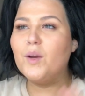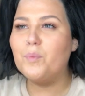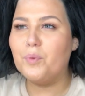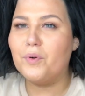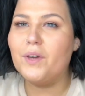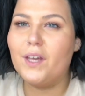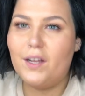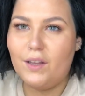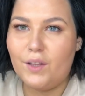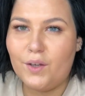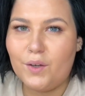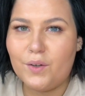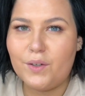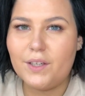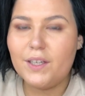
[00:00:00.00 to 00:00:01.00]
are
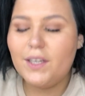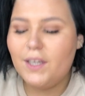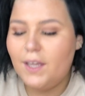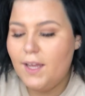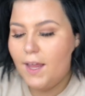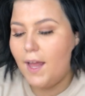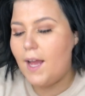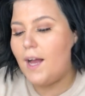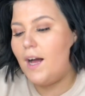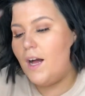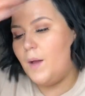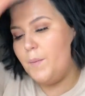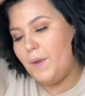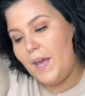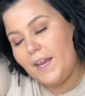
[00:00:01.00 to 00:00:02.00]
pre-glued,
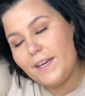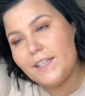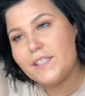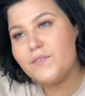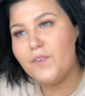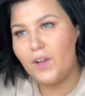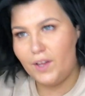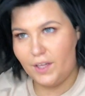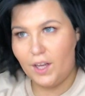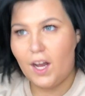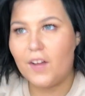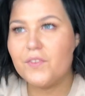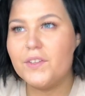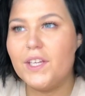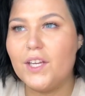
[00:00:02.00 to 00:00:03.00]
and it's falling
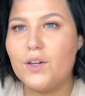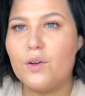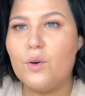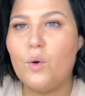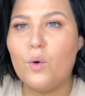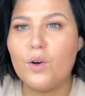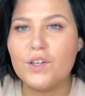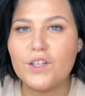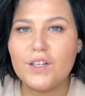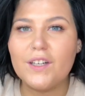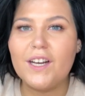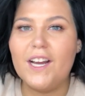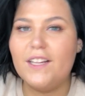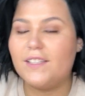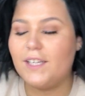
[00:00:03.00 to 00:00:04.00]
off in the inner
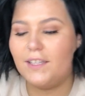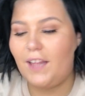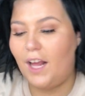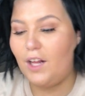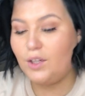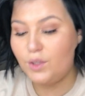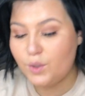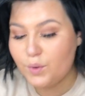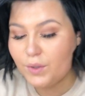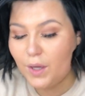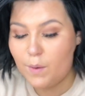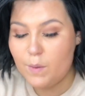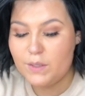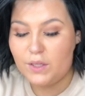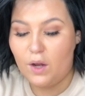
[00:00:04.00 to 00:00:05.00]
corner, it's like that glue
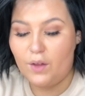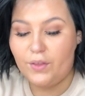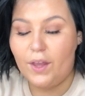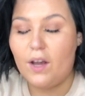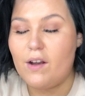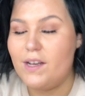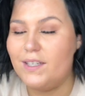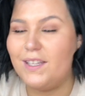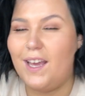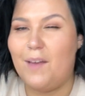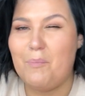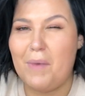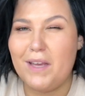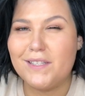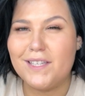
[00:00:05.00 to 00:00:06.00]
that was on there is
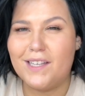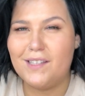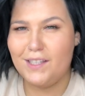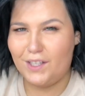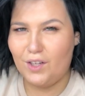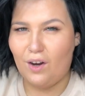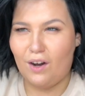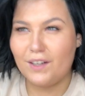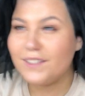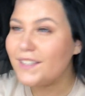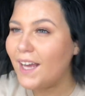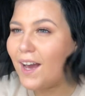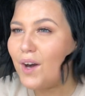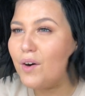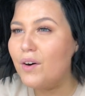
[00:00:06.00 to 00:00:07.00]
like basically gone
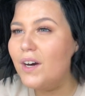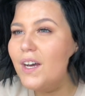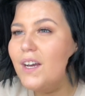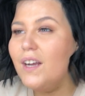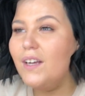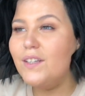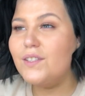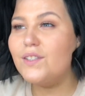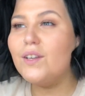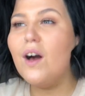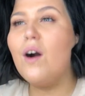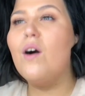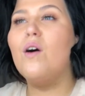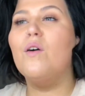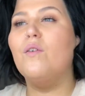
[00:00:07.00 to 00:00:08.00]
now.
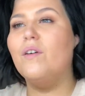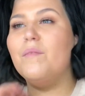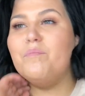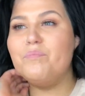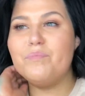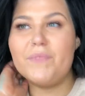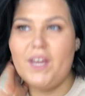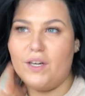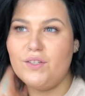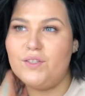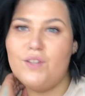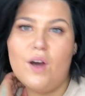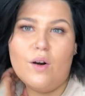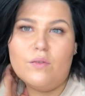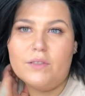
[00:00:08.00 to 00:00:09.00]
So, there's
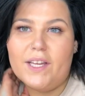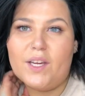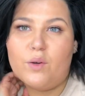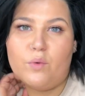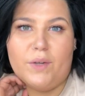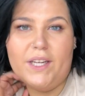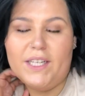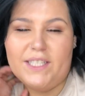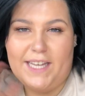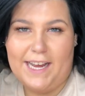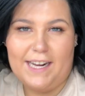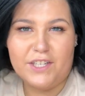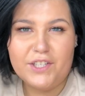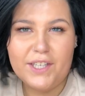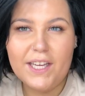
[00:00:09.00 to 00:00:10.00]
no like
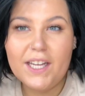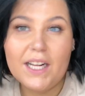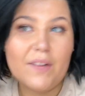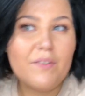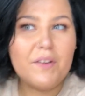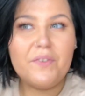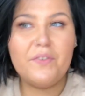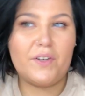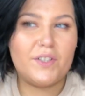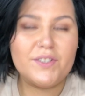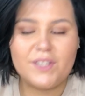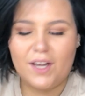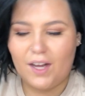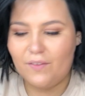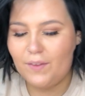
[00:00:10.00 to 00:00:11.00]
reattaching it if it
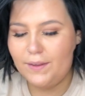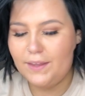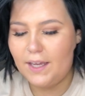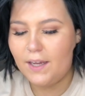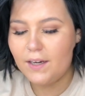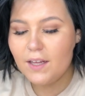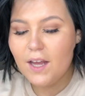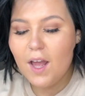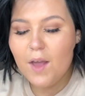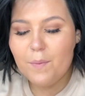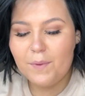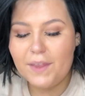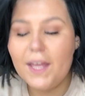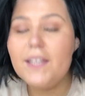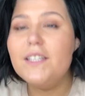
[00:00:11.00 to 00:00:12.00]
falls off like that.
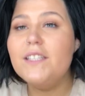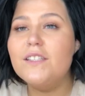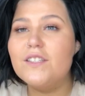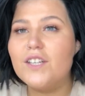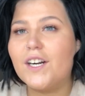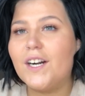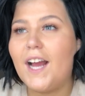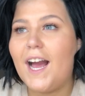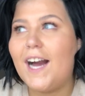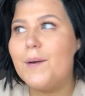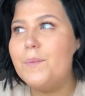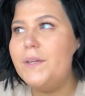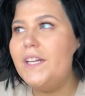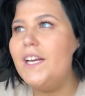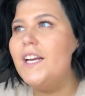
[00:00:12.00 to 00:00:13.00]
But that didn't start
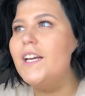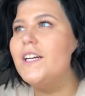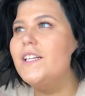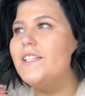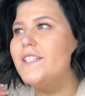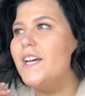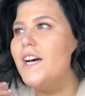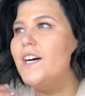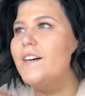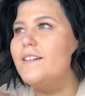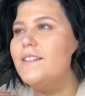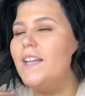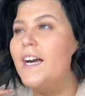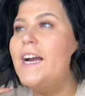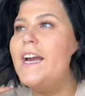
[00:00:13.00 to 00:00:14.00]
happening
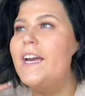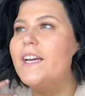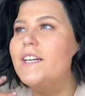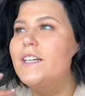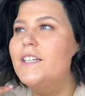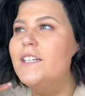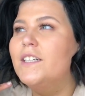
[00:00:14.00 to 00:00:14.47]
until like